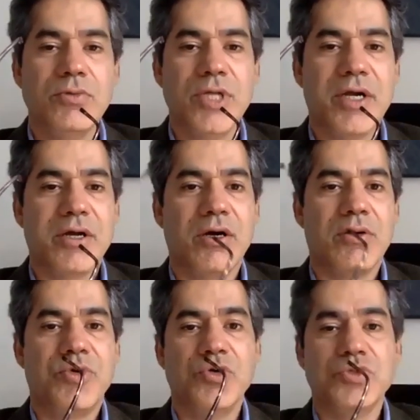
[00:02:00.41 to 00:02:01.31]
that are
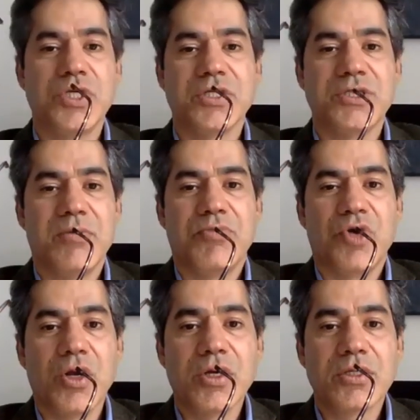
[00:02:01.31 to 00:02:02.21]
producing the same
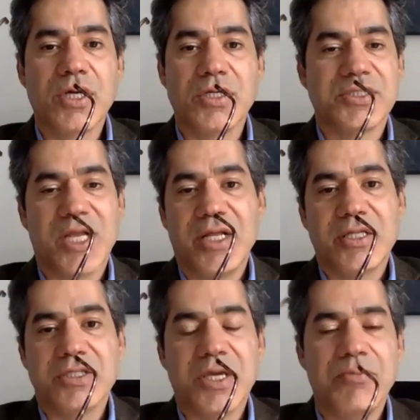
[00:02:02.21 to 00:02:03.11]
product, are selling
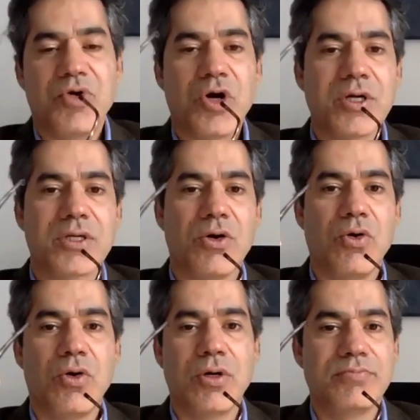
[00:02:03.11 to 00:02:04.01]
the same product,
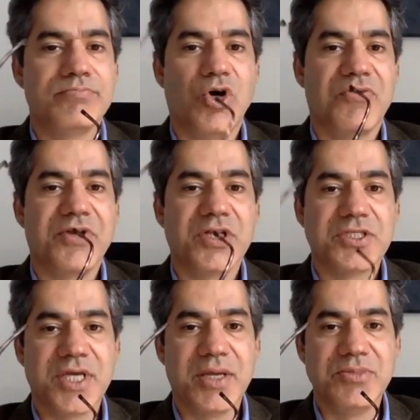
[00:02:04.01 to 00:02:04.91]
or offering the
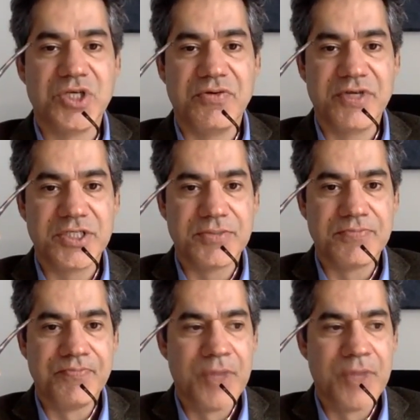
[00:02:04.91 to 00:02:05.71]
same service.